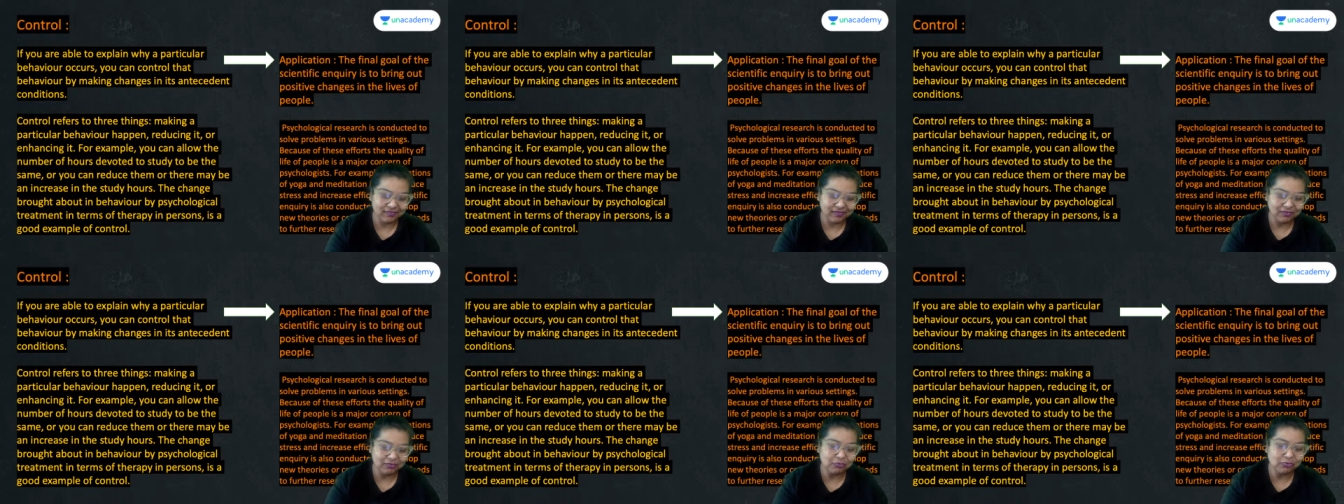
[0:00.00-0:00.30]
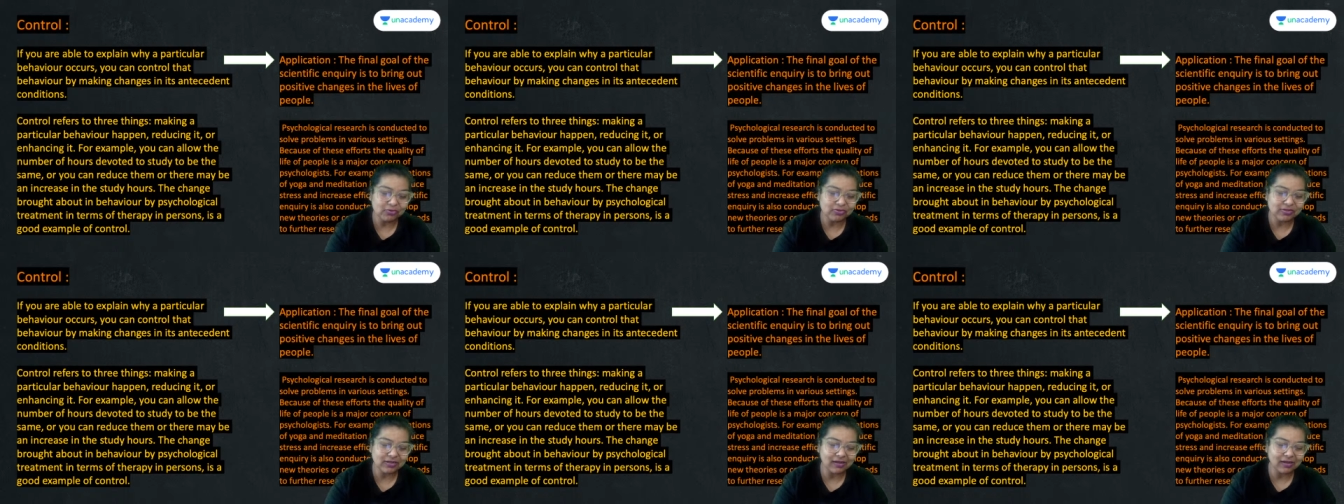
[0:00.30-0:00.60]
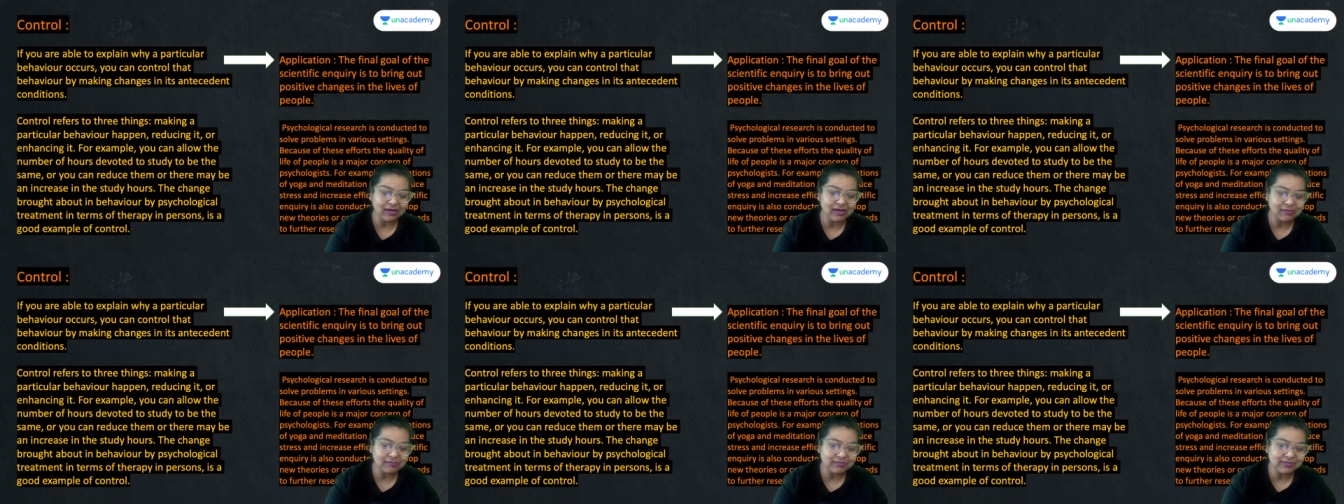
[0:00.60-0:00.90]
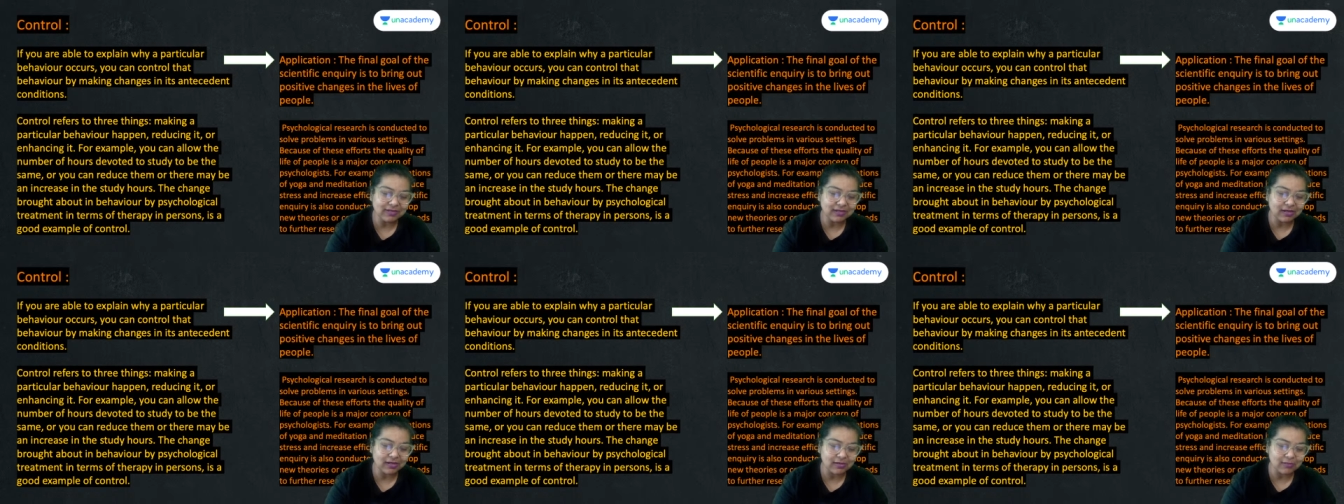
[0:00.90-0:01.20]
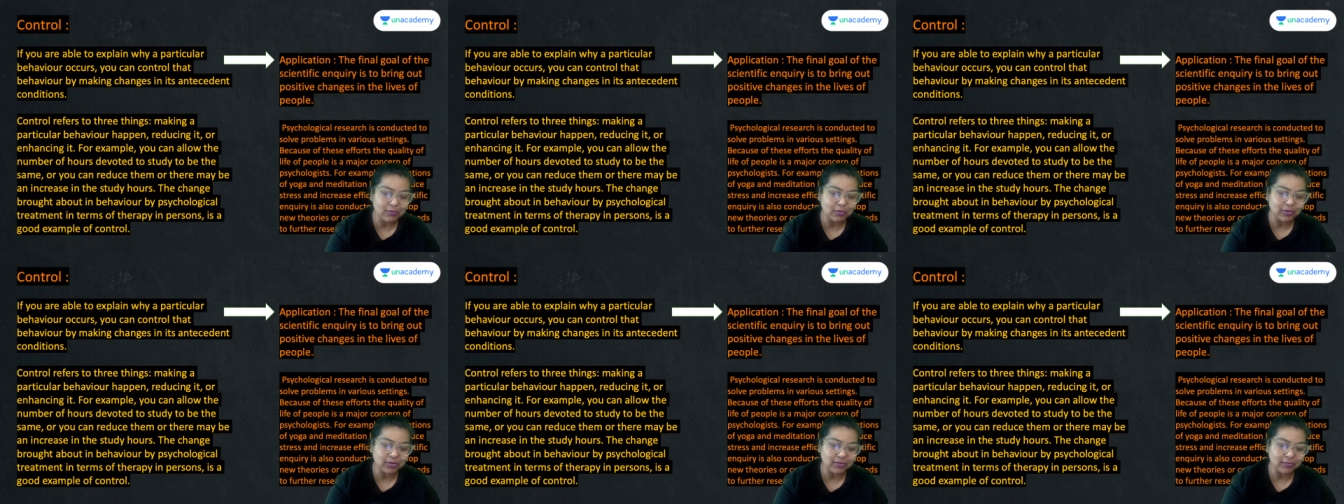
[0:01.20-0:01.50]
Urja, Hamza,
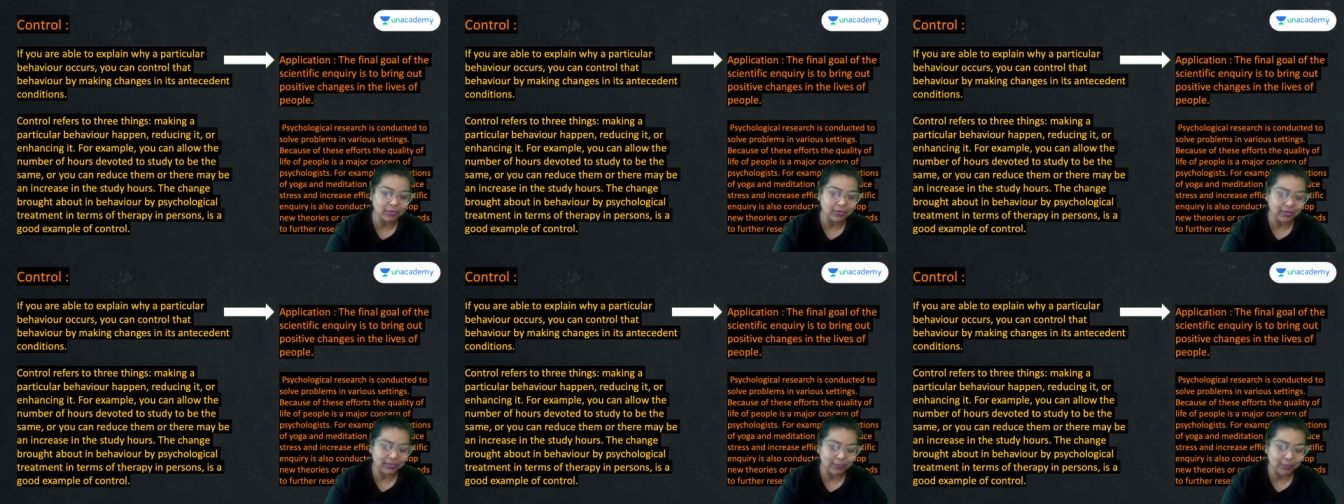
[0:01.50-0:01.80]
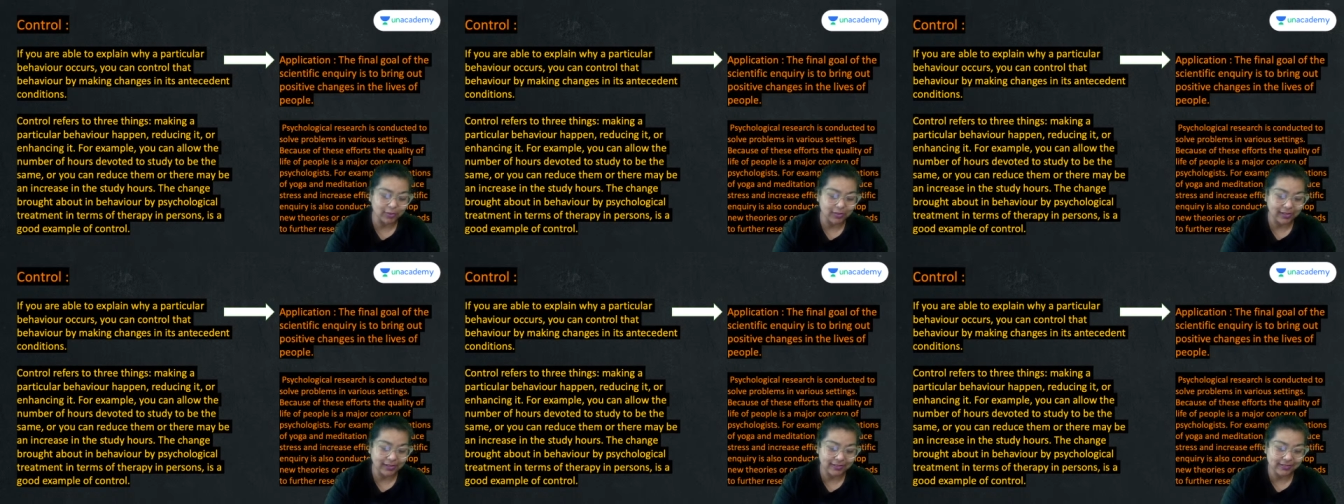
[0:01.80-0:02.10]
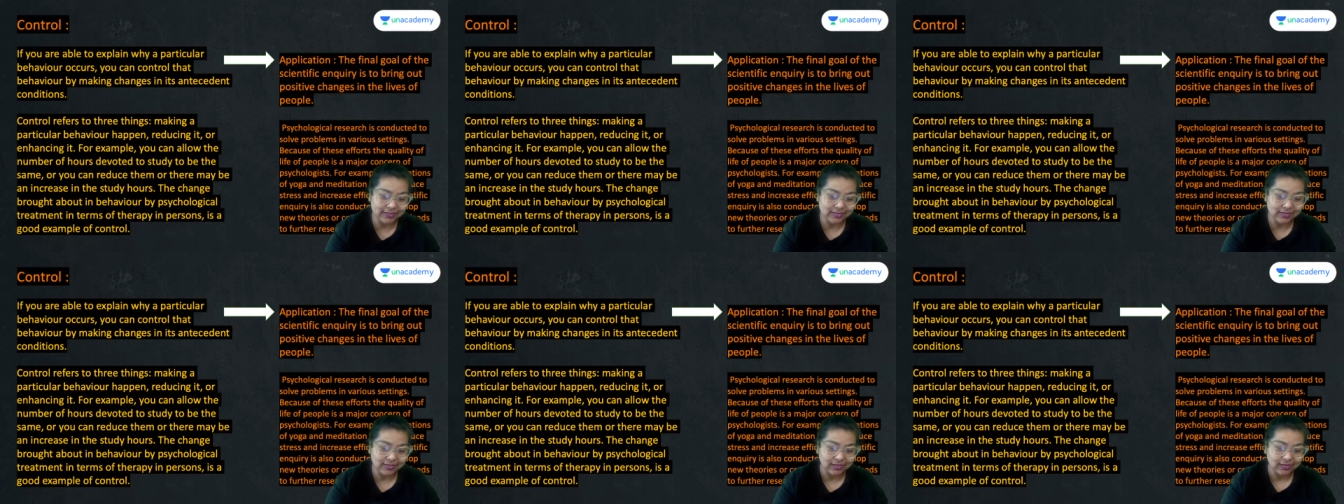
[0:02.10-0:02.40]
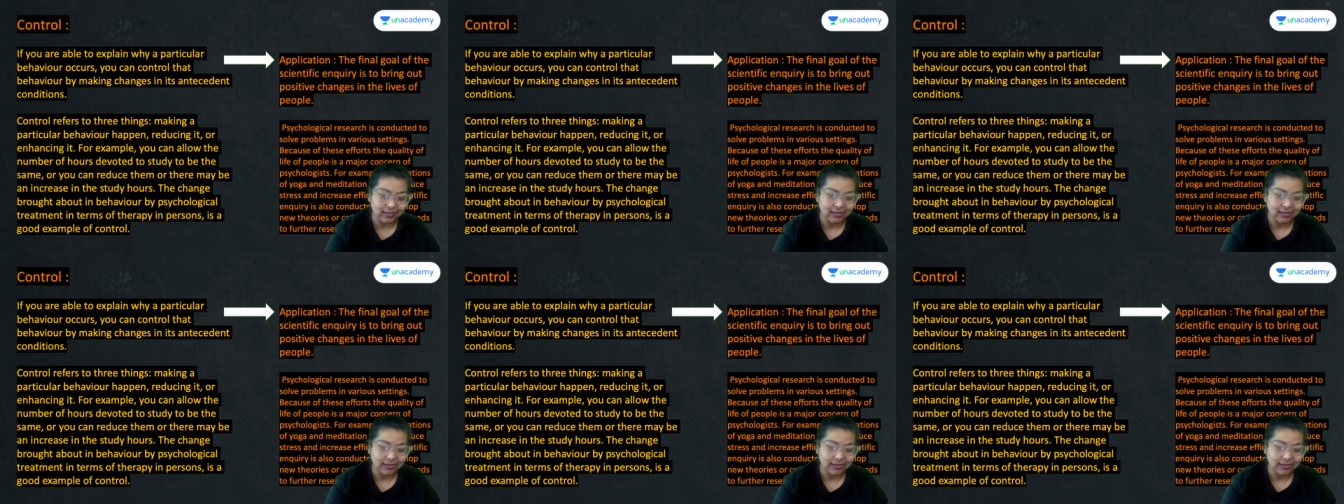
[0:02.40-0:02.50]
come on, guys.